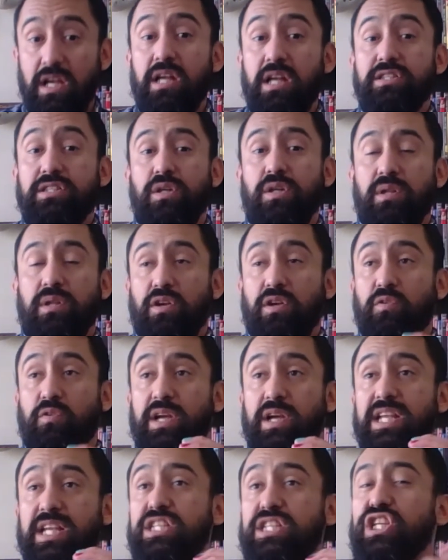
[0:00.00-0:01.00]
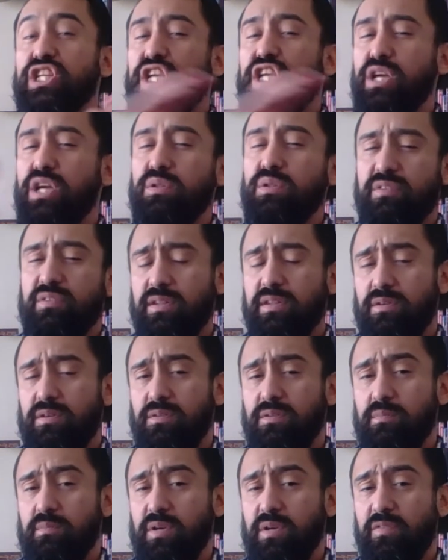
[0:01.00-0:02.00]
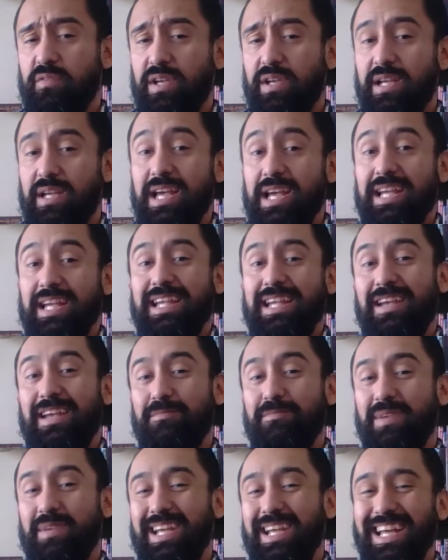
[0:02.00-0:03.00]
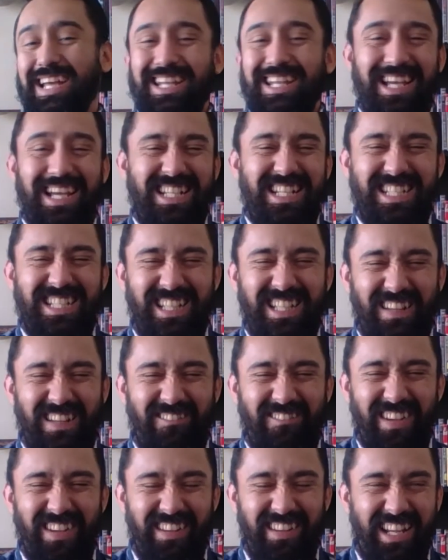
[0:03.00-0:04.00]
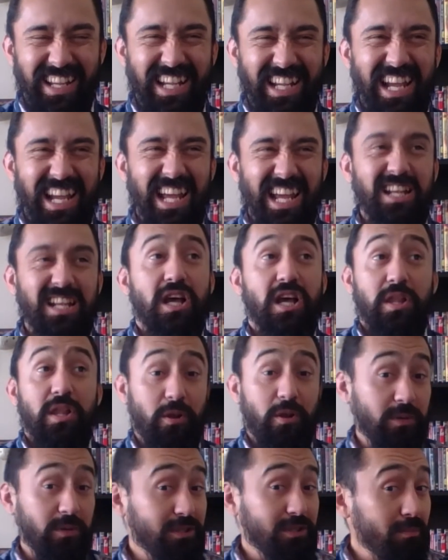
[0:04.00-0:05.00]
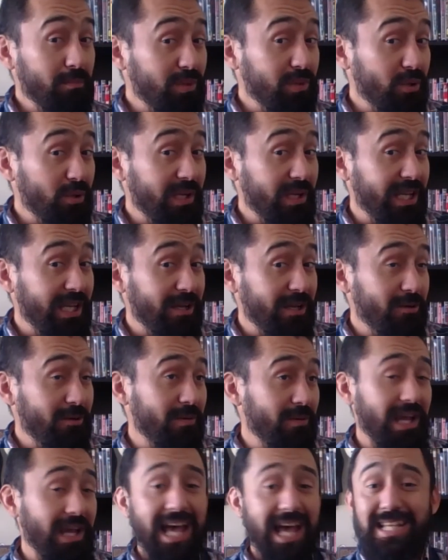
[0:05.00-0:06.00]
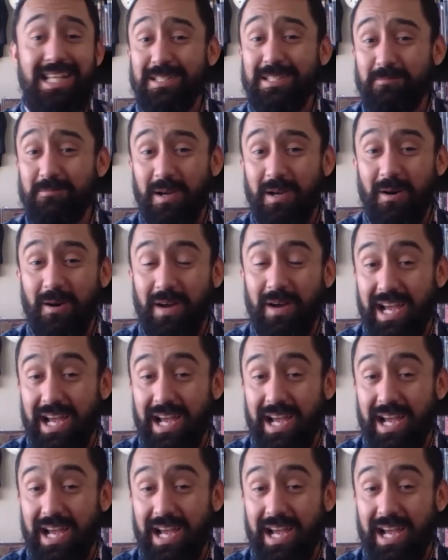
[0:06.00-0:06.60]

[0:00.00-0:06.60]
So the greenish hue throughout the whole movie gave me a nice chilling feeling, and there was some blue hue as well.